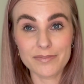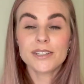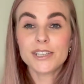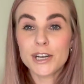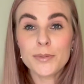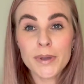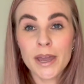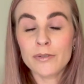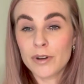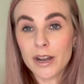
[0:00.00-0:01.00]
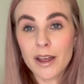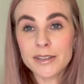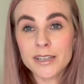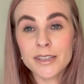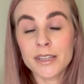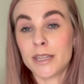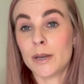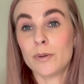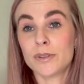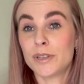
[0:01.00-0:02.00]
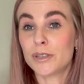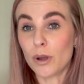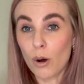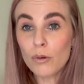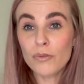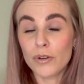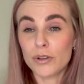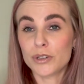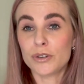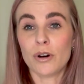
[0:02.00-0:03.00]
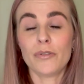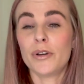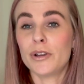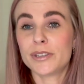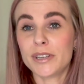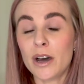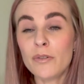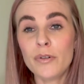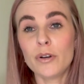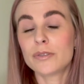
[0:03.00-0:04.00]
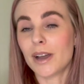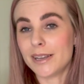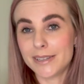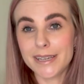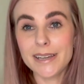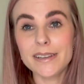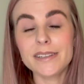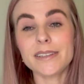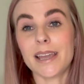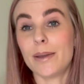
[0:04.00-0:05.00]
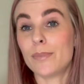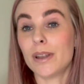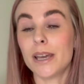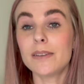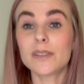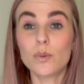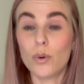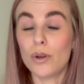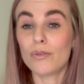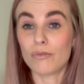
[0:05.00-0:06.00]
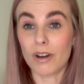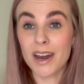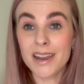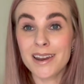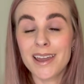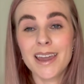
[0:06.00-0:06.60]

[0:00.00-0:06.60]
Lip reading: Sarah began realizing that there was this old version of herself whose ideas and beliefs weren't right,